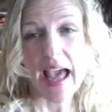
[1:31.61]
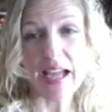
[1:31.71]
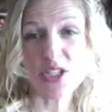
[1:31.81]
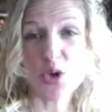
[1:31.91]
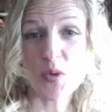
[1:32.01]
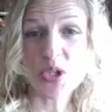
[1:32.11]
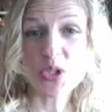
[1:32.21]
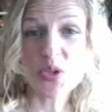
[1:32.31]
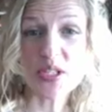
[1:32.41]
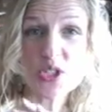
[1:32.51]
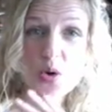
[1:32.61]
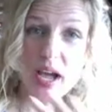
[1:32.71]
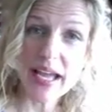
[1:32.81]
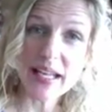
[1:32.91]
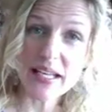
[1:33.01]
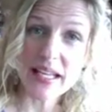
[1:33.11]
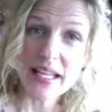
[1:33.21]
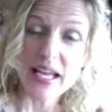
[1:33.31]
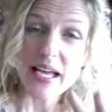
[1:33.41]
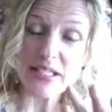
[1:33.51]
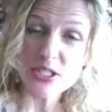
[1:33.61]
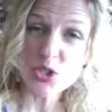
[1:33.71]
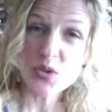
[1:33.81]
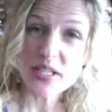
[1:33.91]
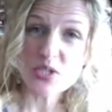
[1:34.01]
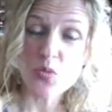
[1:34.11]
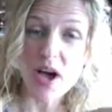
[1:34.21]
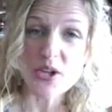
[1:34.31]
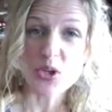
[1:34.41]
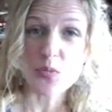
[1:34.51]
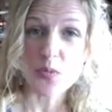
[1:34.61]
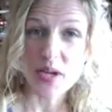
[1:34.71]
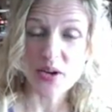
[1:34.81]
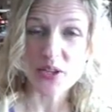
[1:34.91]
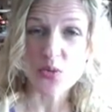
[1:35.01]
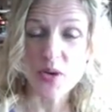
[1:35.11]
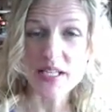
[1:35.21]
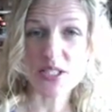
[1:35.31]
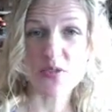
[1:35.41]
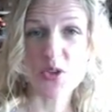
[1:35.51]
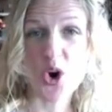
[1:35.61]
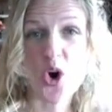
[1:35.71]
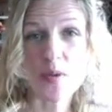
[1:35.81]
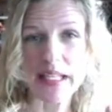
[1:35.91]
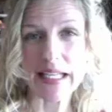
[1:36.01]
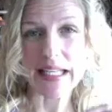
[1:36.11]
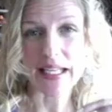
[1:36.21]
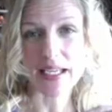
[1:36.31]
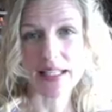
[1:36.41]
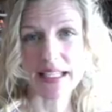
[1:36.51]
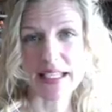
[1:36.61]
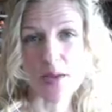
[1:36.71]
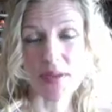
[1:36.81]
And so when you do this, go ahead and do this while you're preparing the rest of the home and getting it cleaned up,